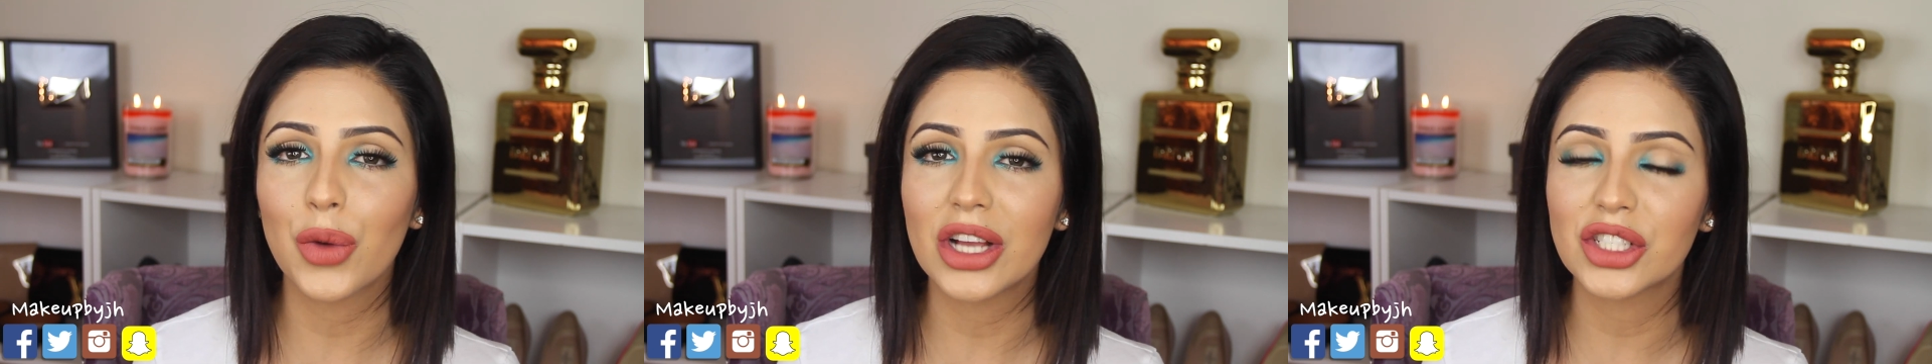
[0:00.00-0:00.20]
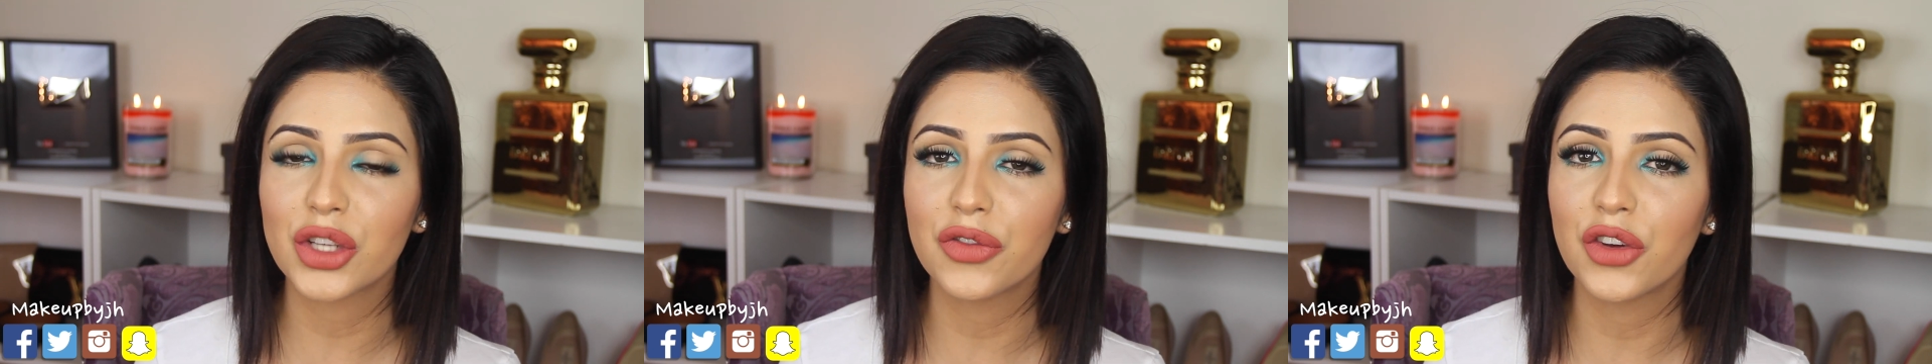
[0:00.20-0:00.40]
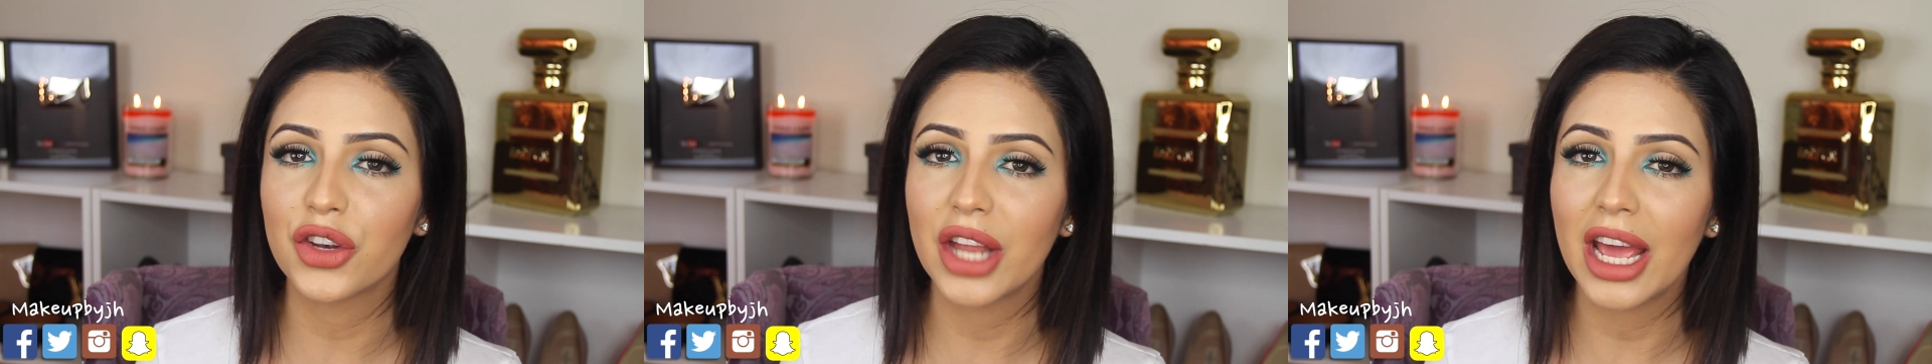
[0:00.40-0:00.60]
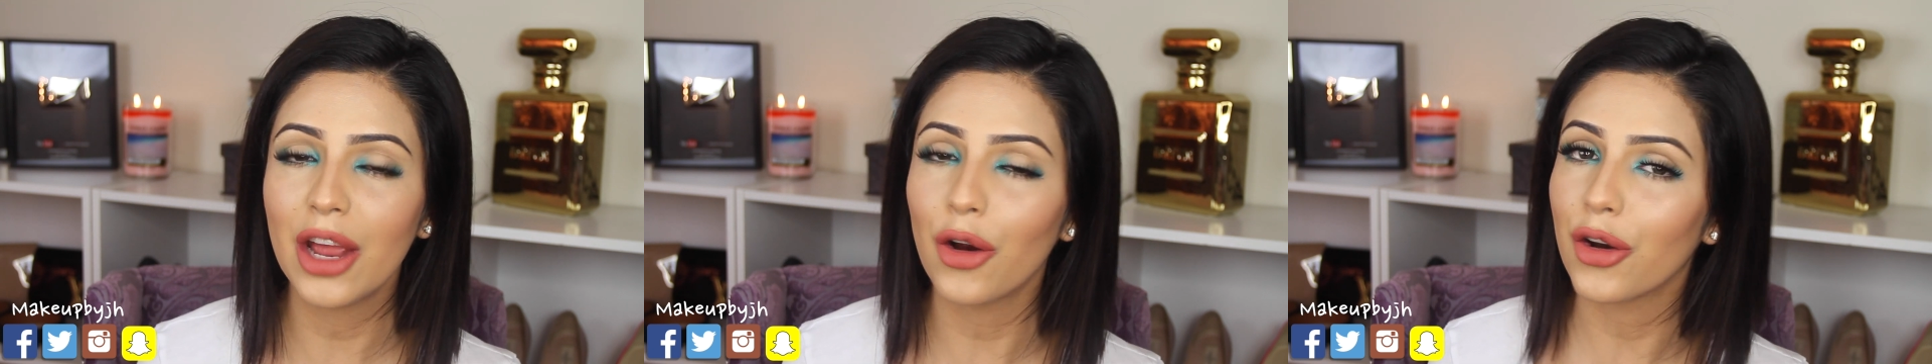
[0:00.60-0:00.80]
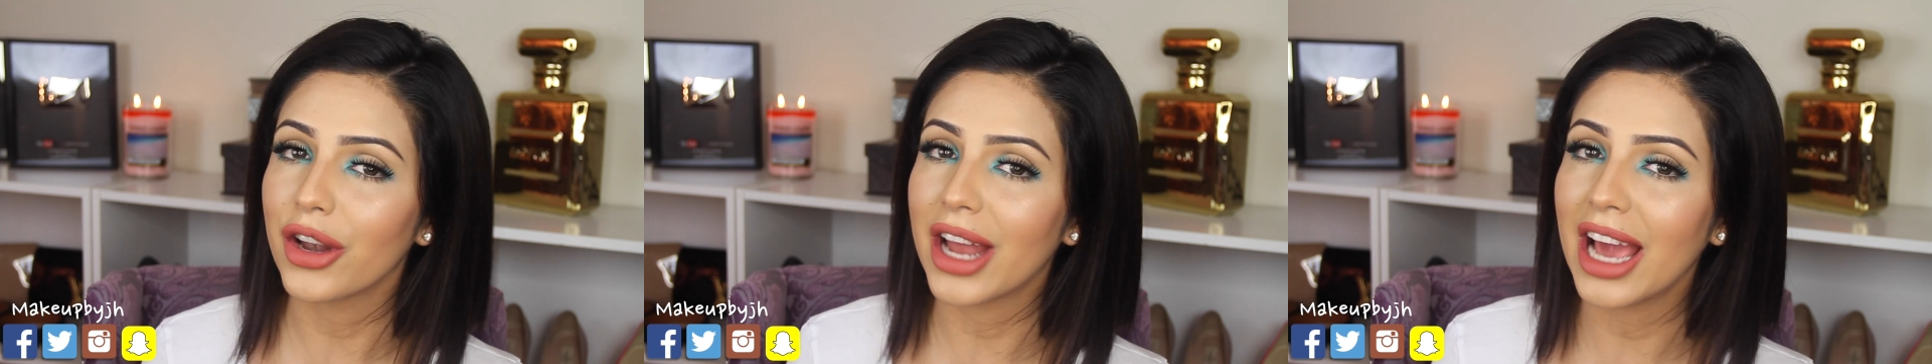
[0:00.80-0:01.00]
rest of your
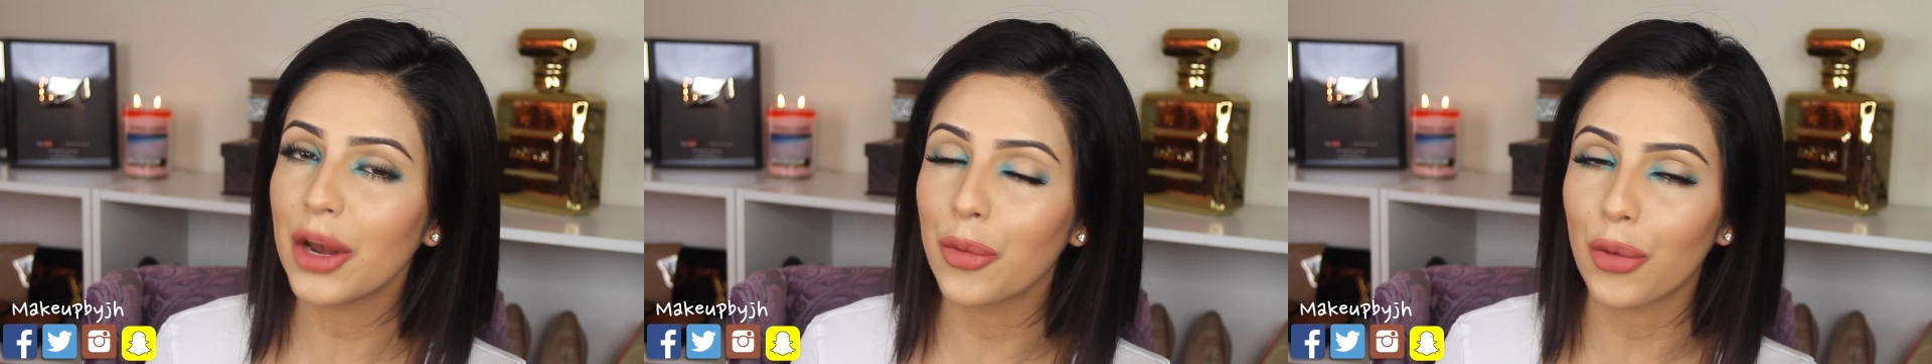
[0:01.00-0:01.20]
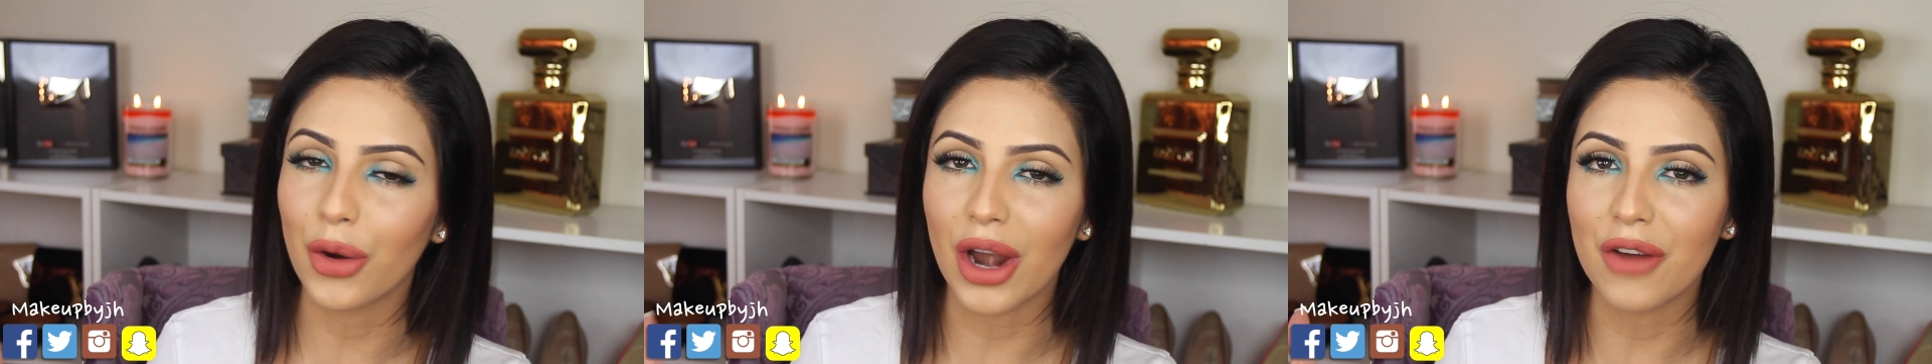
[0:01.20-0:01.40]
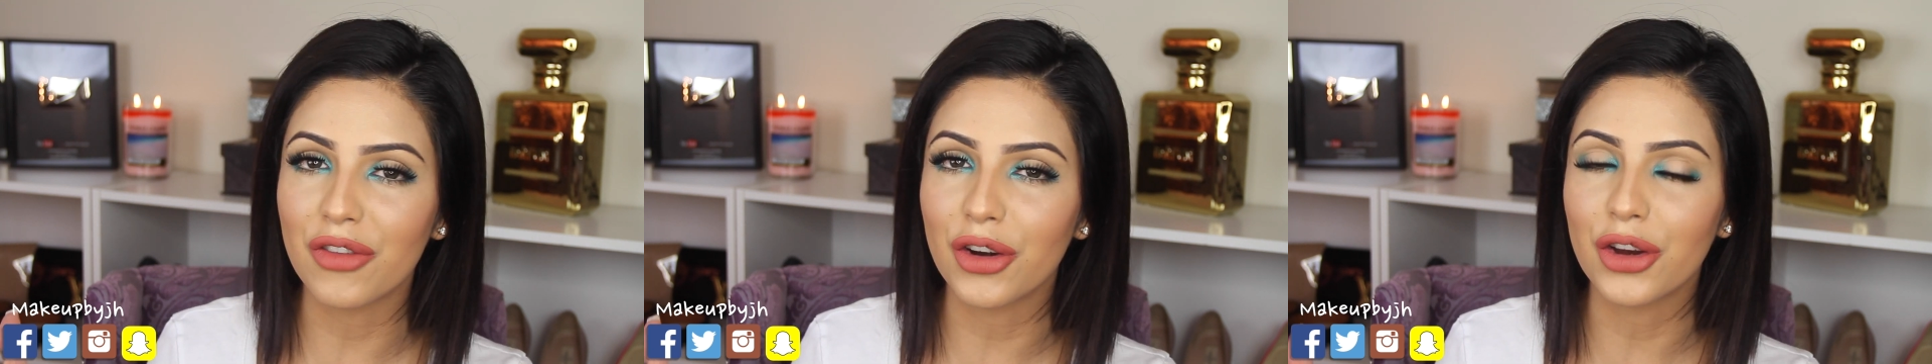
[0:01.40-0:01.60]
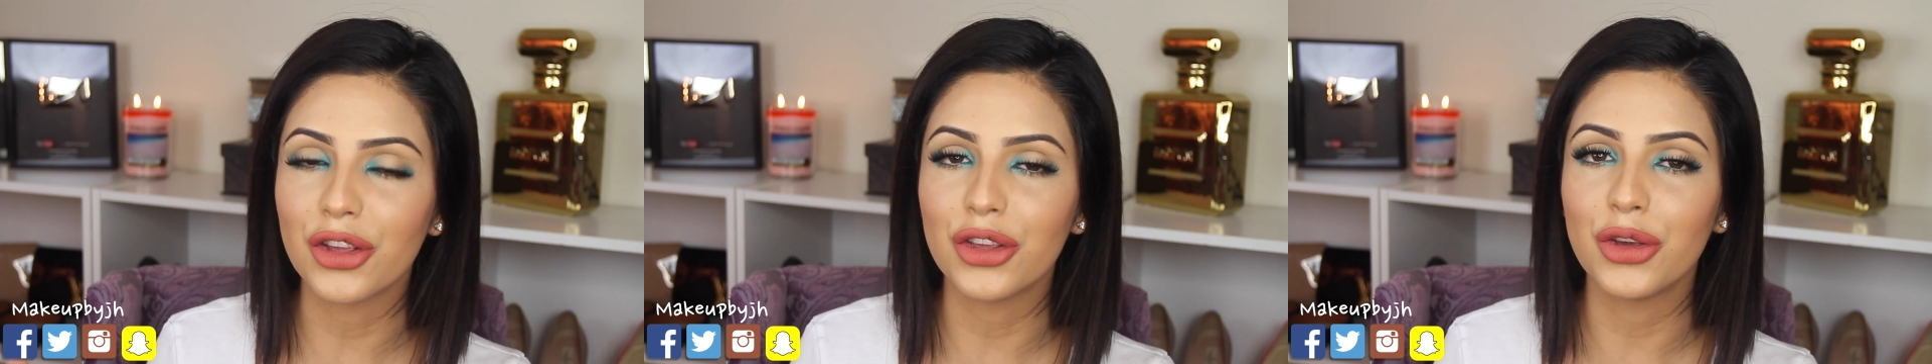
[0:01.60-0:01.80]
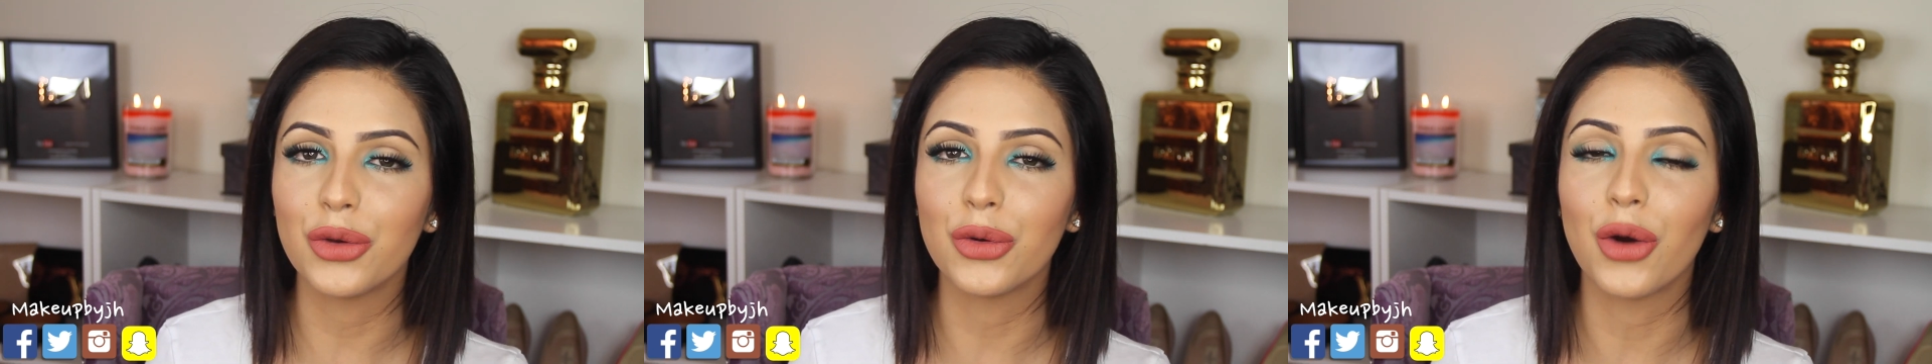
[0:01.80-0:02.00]
day or night, wherever
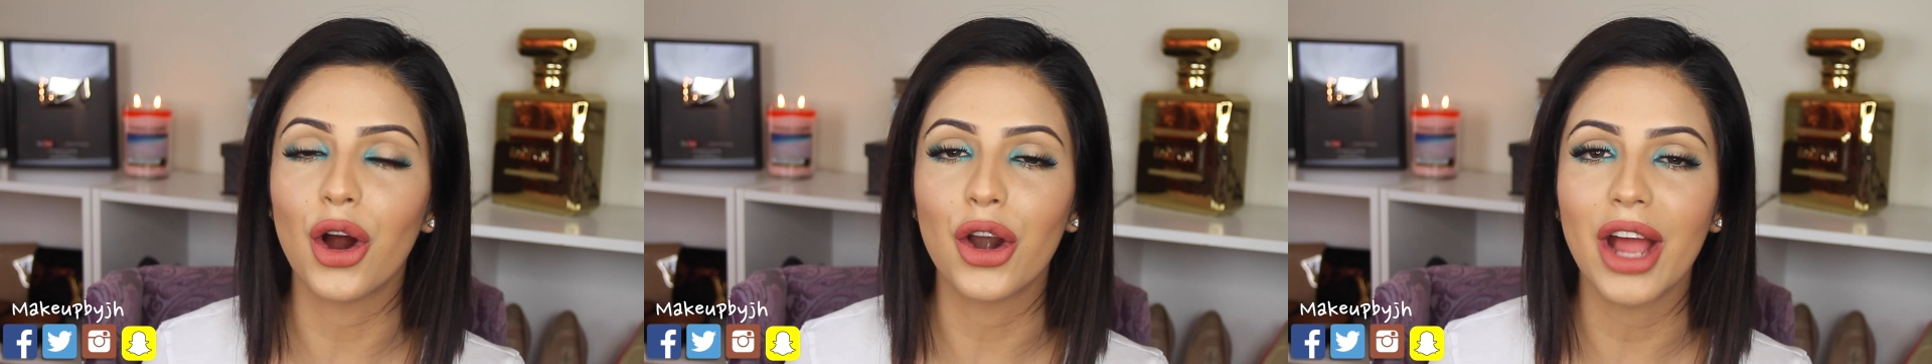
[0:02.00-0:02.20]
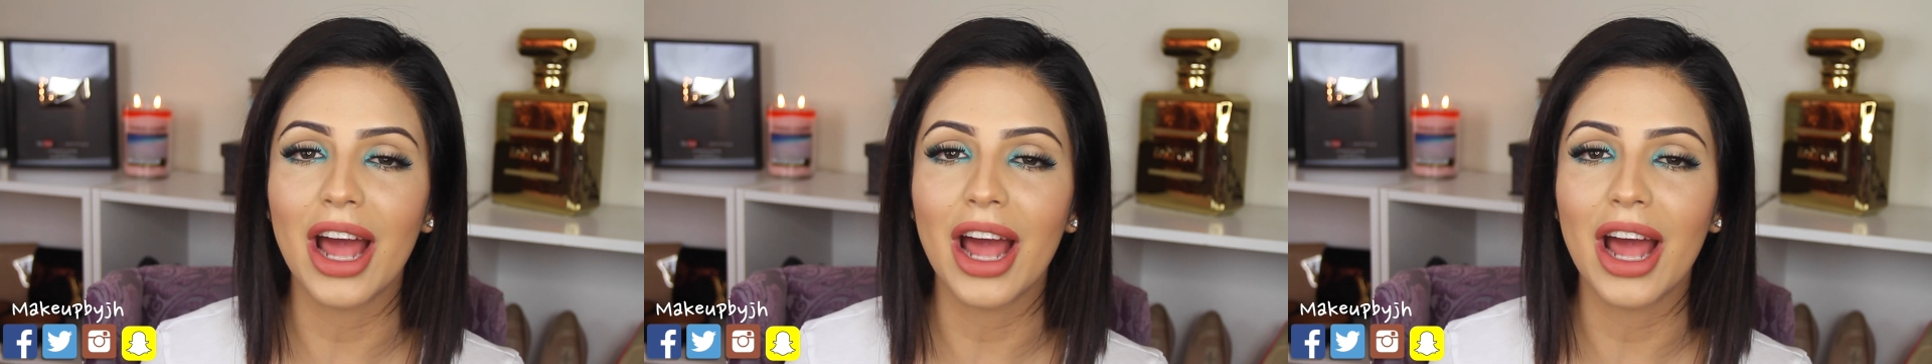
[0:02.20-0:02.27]
you are